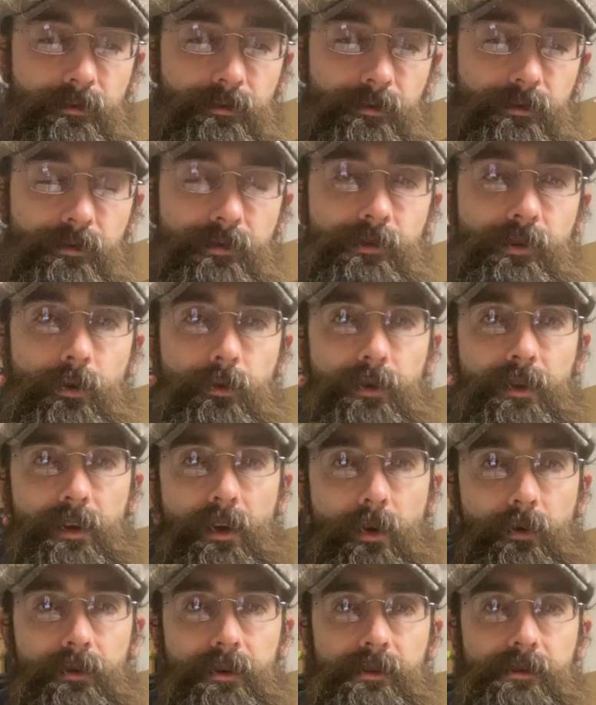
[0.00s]
So the
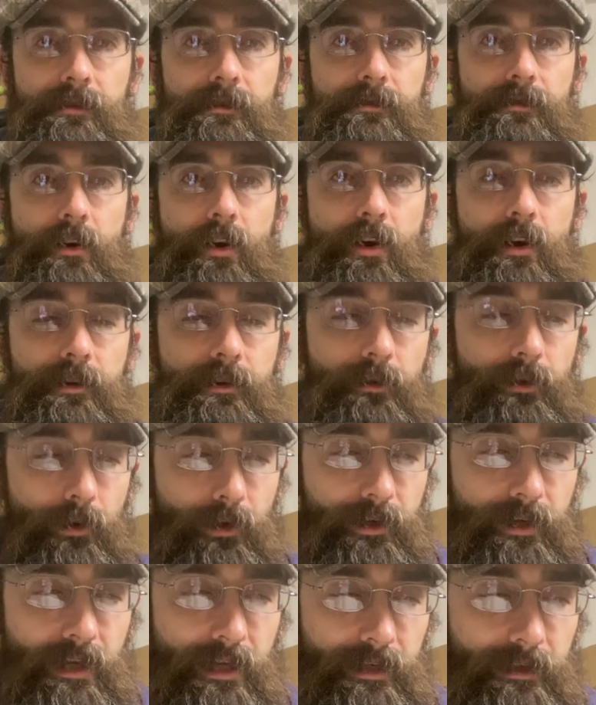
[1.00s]
onus is on
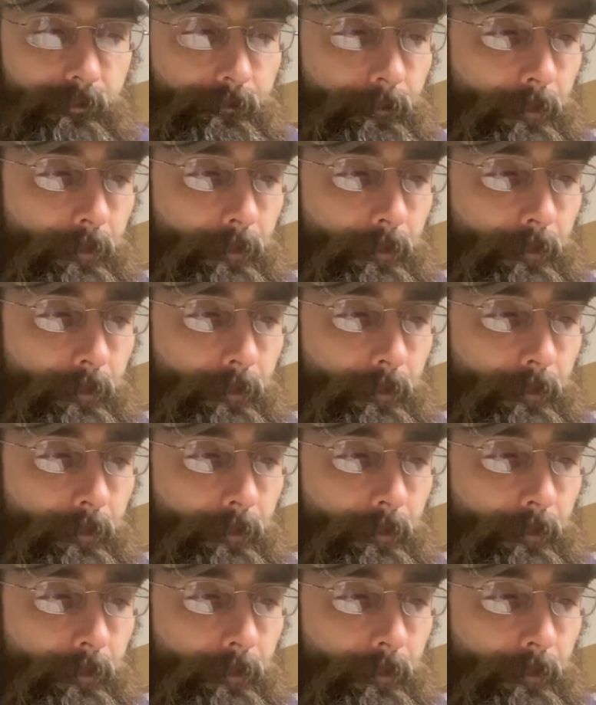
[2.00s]
learning.